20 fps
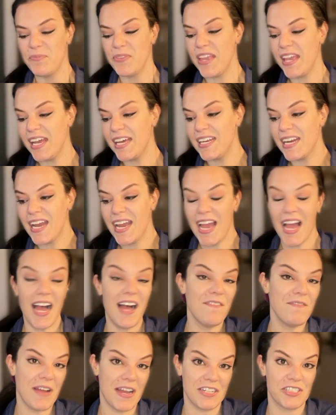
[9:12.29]
And I
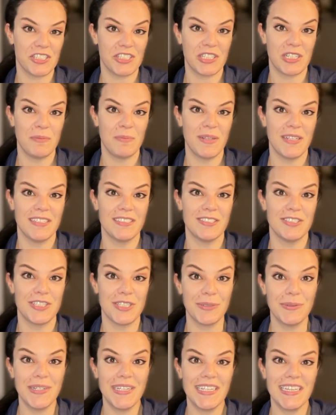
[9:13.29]
have actually been
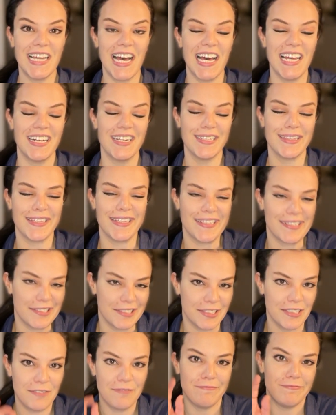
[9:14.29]
doing that a
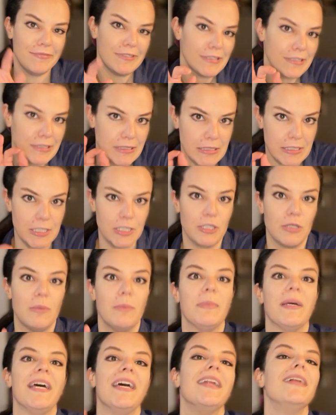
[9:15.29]
little, very little
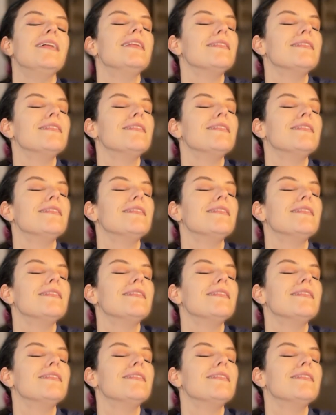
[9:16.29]
bit.